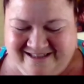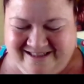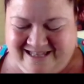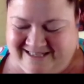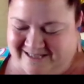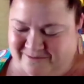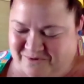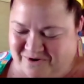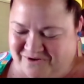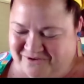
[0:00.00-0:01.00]
That's the
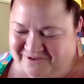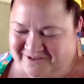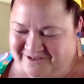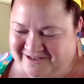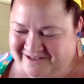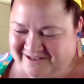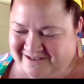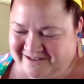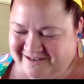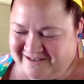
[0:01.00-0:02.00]
most,
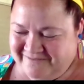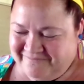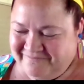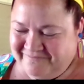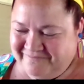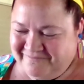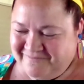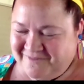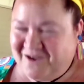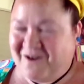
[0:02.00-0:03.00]

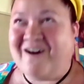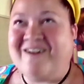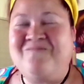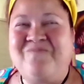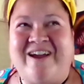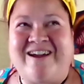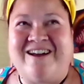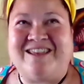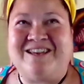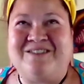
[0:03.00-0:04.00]
I can't
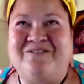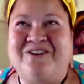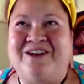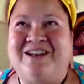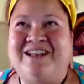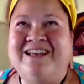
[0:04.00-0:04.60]
think of the word.